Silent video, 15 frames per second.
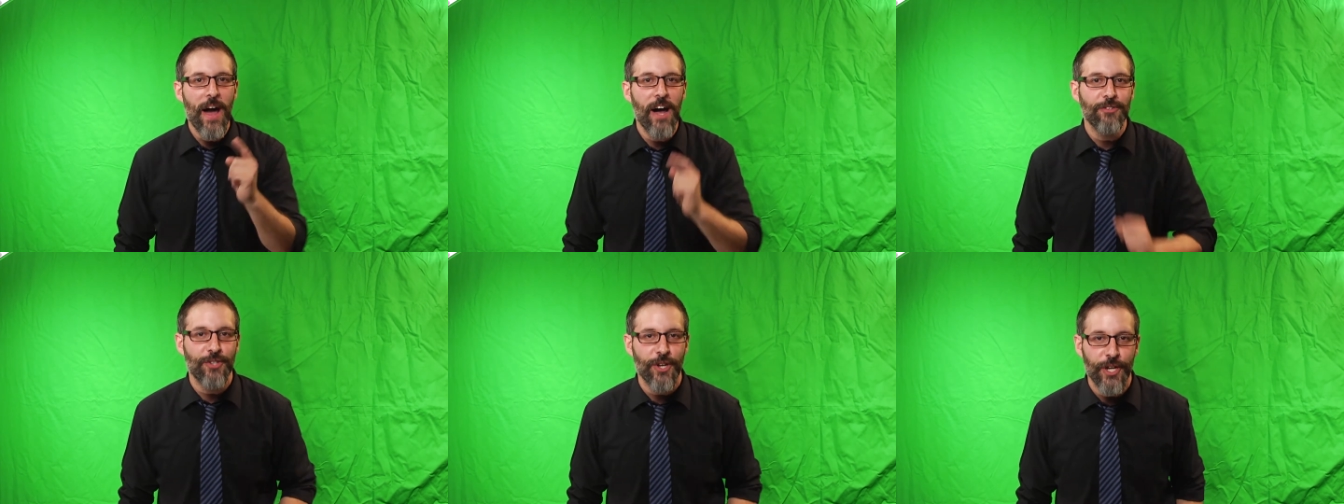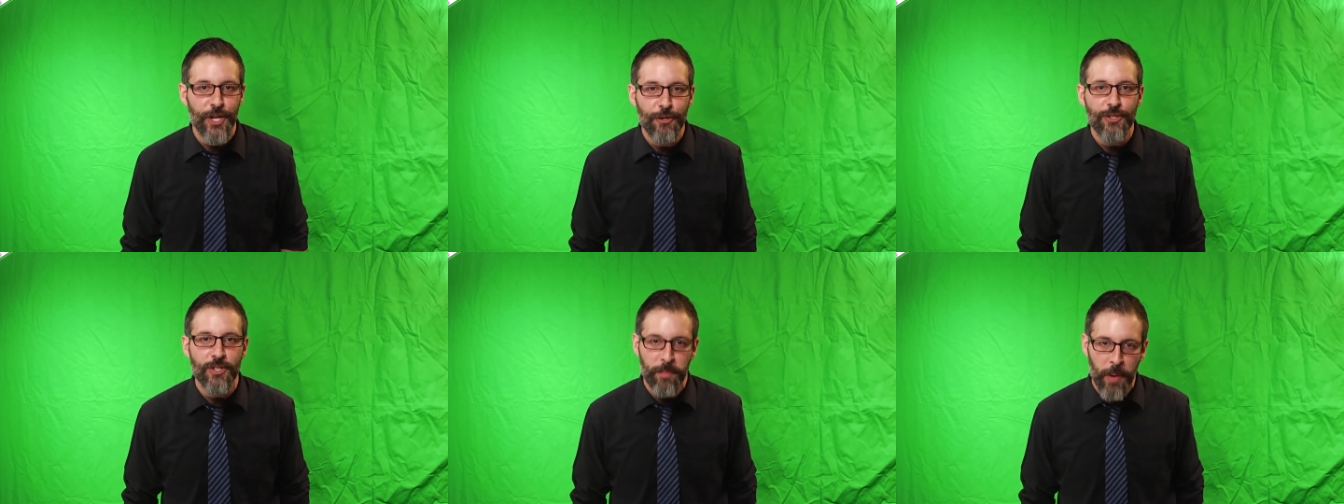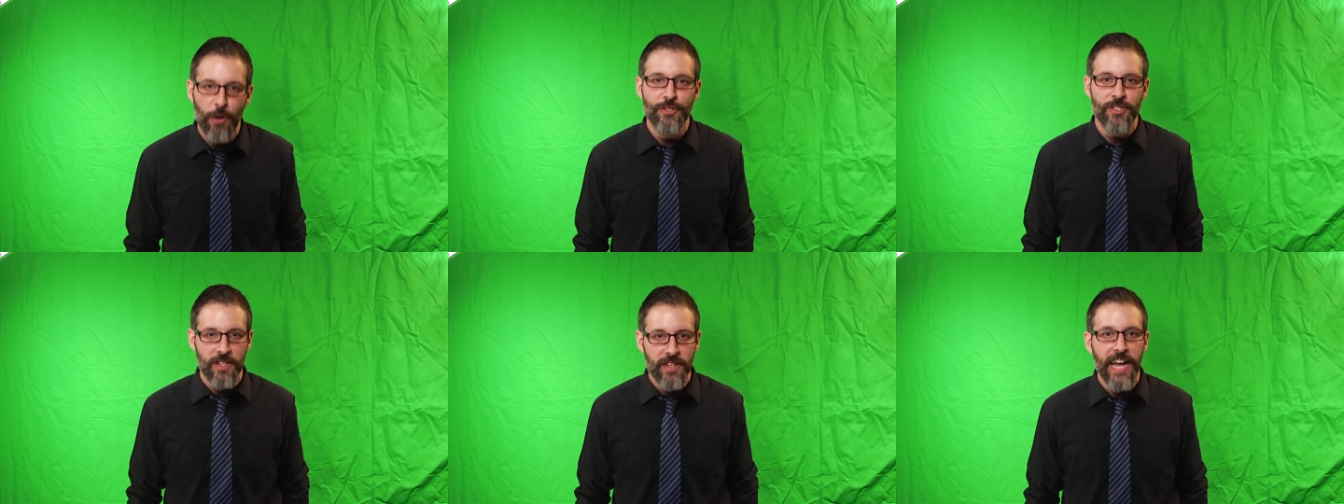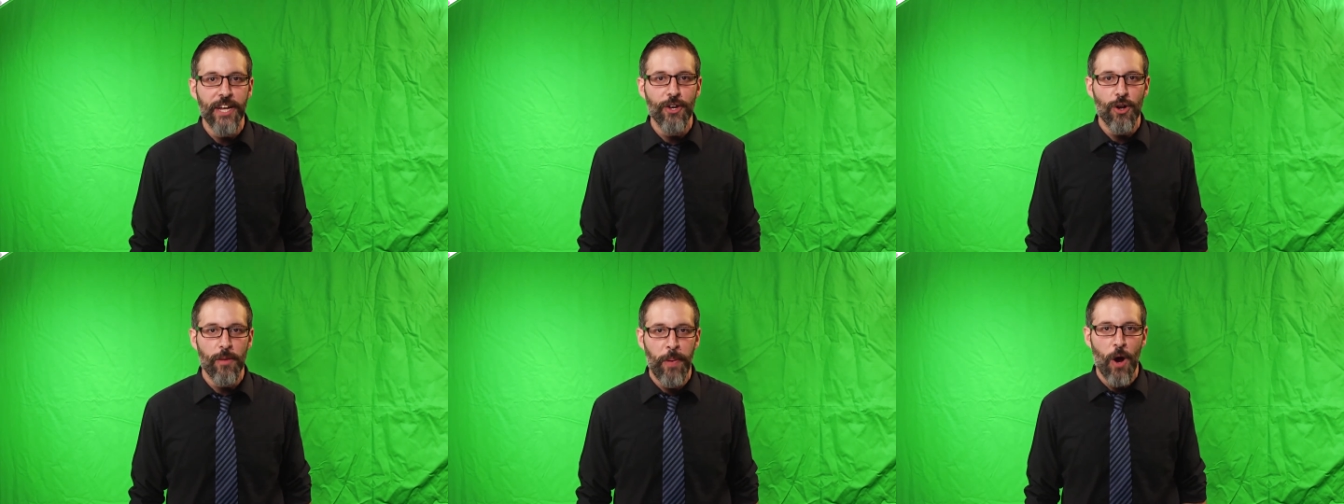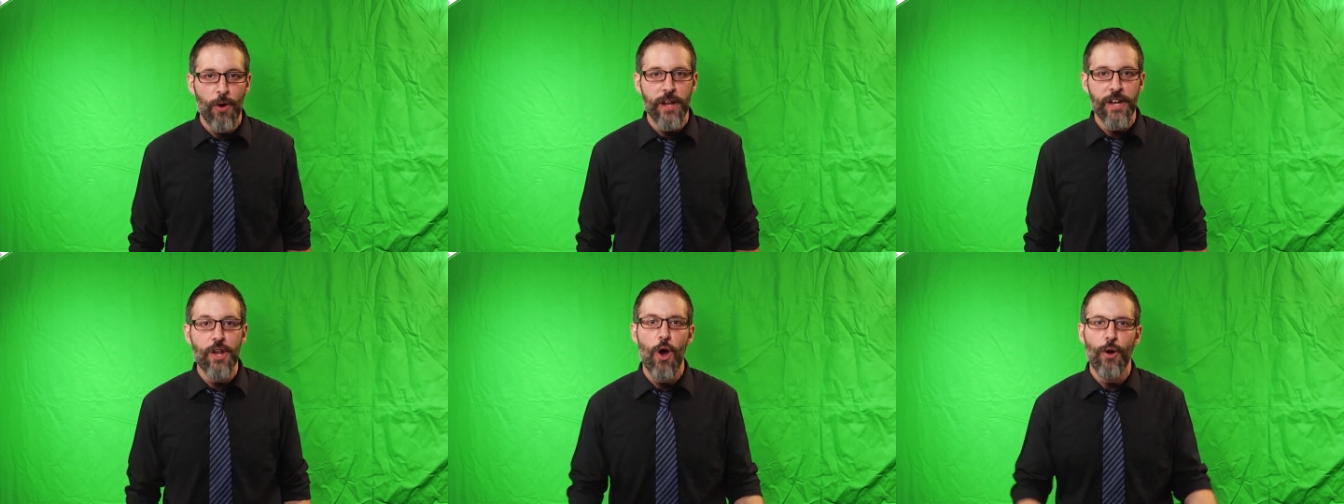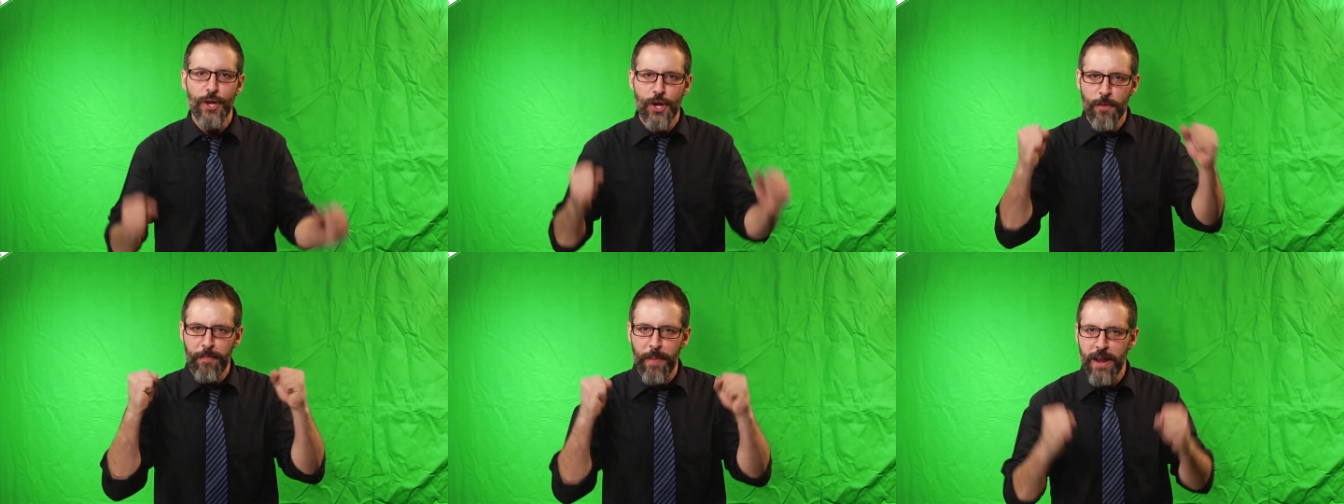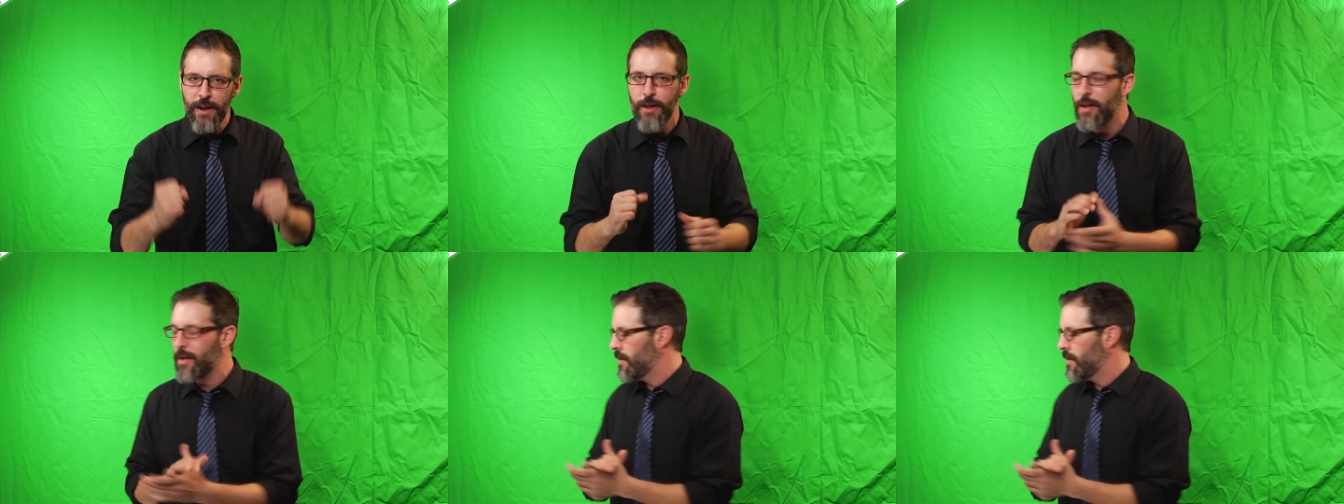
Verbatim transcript: else are you supposed to let your opponent know you're better?